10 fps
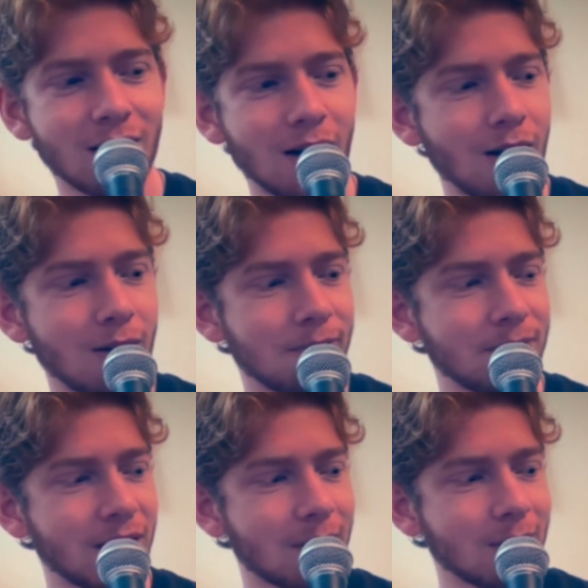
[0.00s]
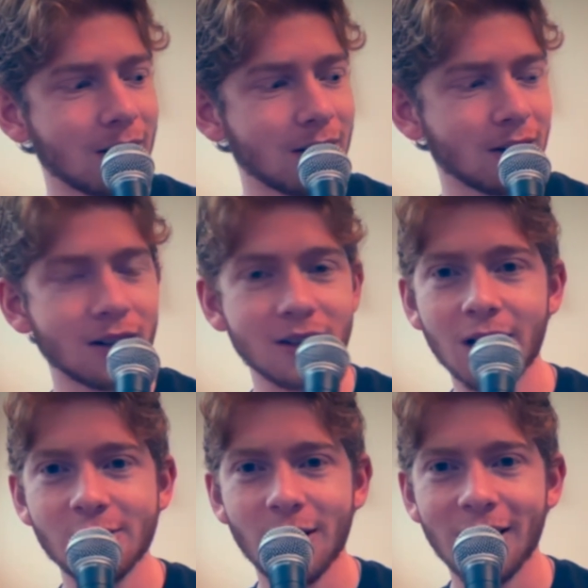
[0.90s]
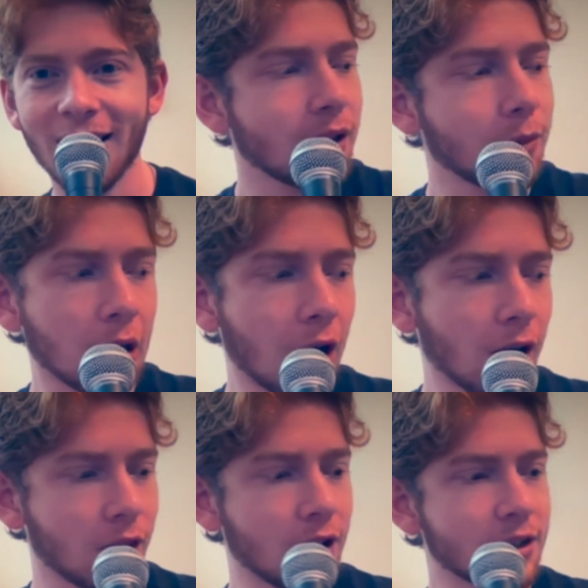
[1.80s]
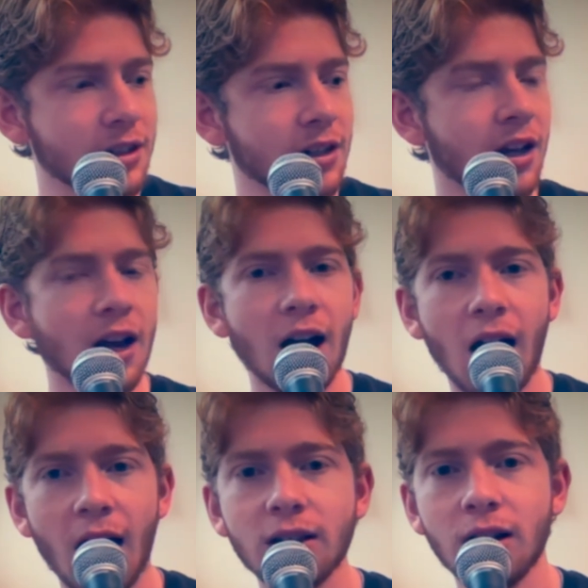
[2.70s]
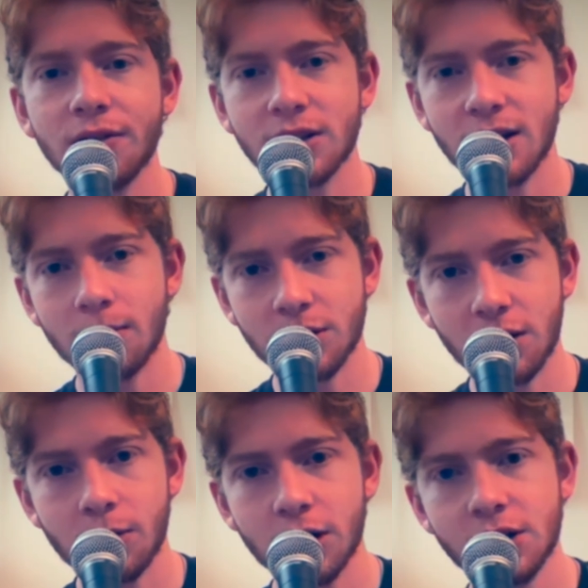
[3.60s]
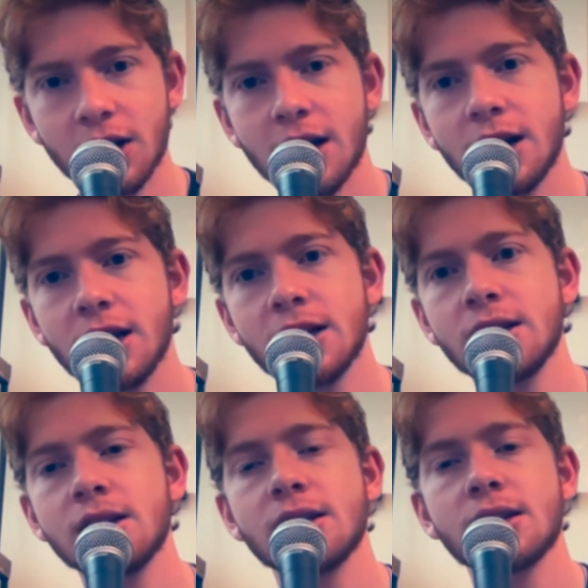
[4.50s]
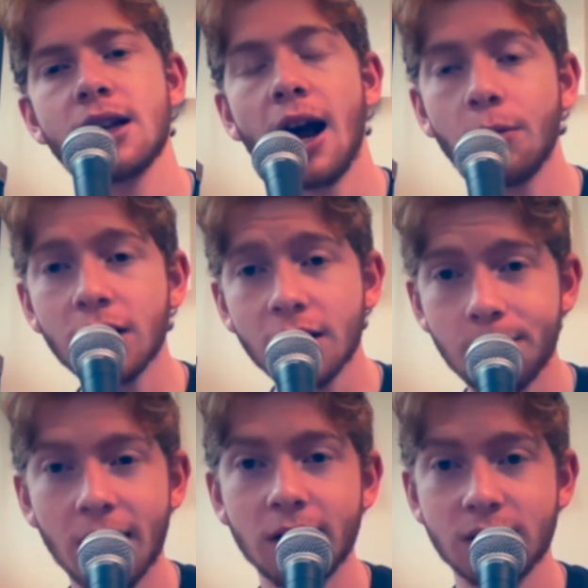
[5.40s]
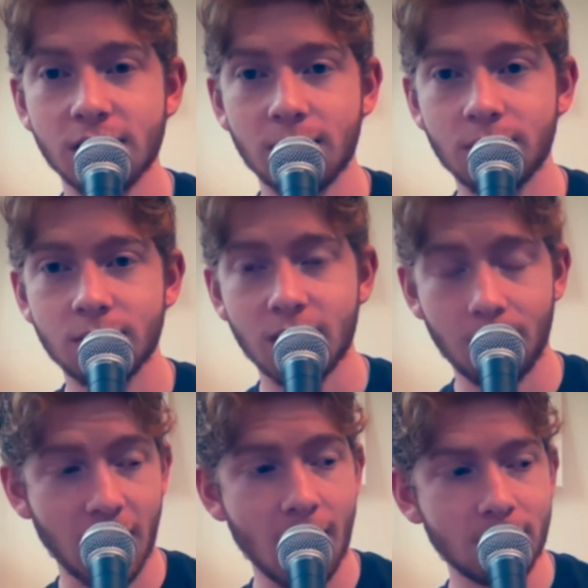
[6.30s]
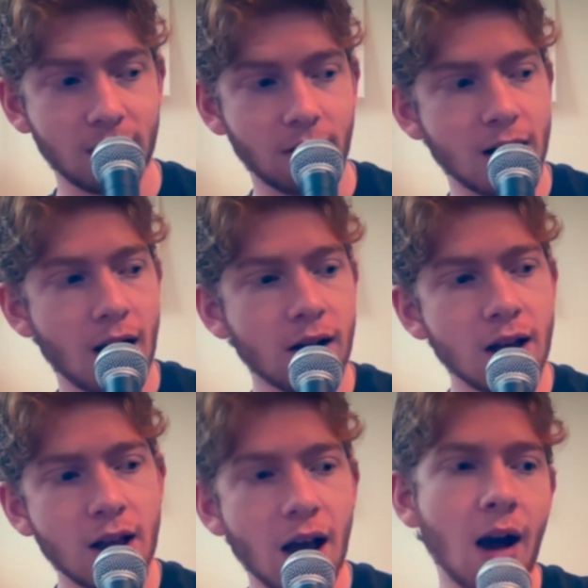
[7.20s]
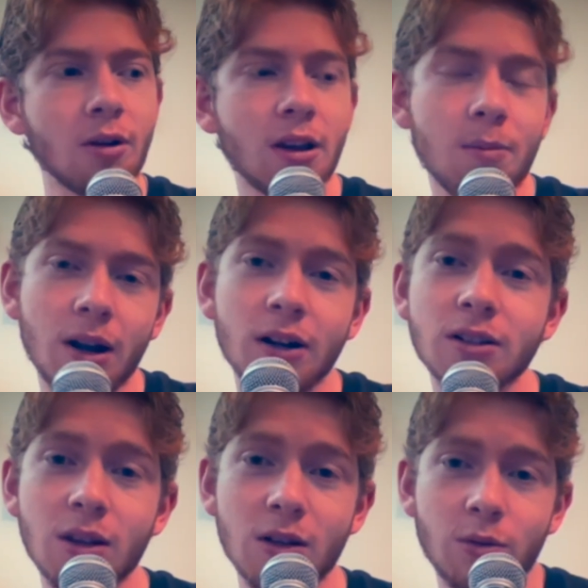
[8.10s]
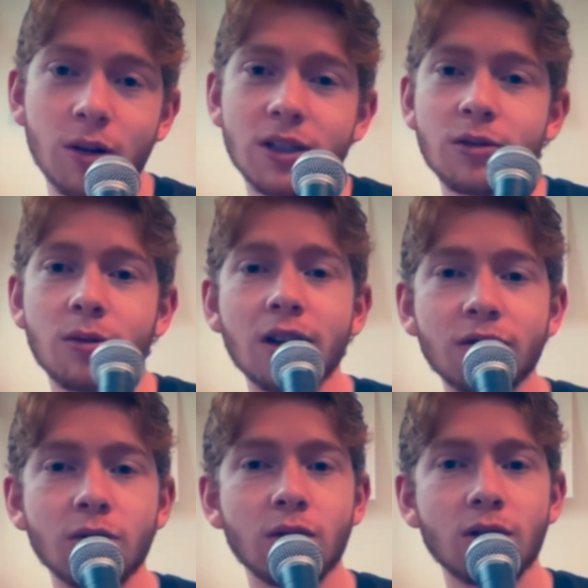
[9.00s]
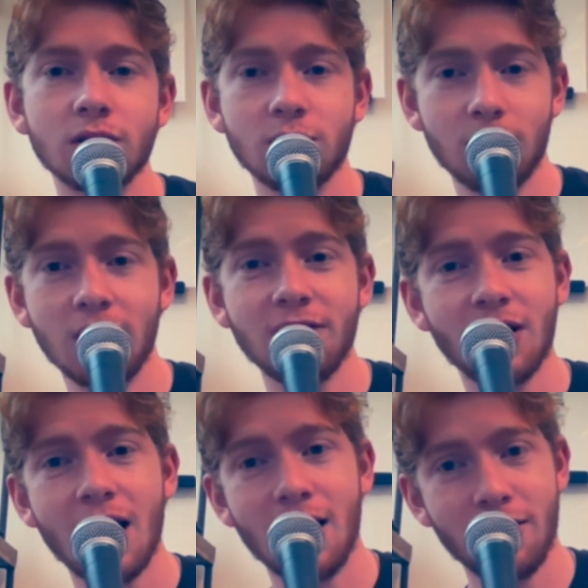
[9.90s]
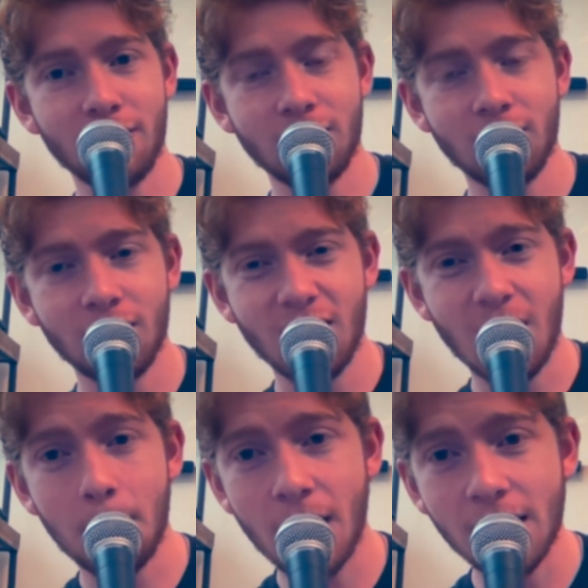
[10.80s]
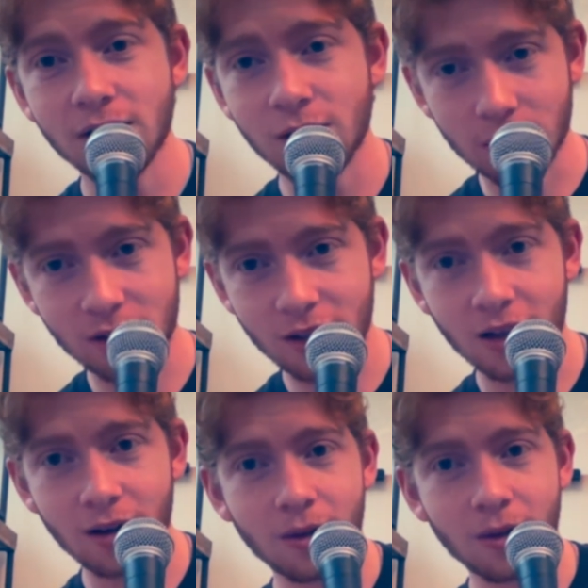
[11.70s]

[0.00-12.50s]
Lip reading: I'm not going to touch on that. Regardless, I love this album so much. I want to compare it to something happening right now. I want to compare it to the 2024-25 Pacers team.